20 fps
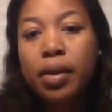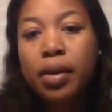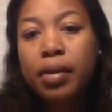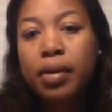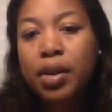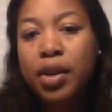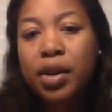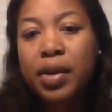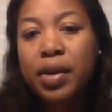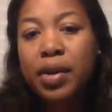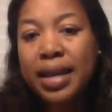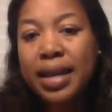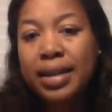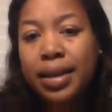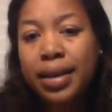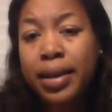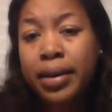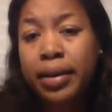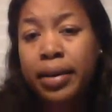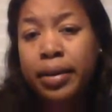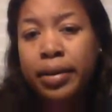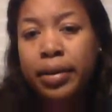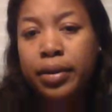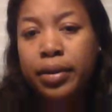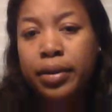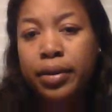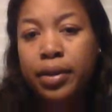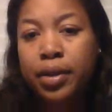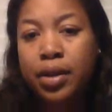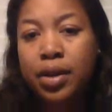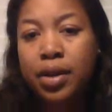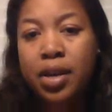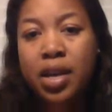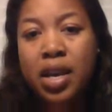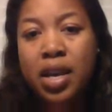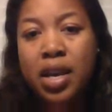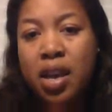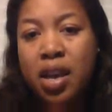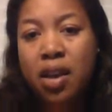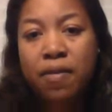has healed, or
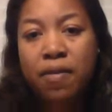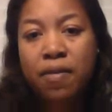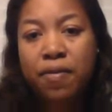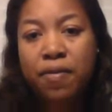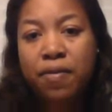if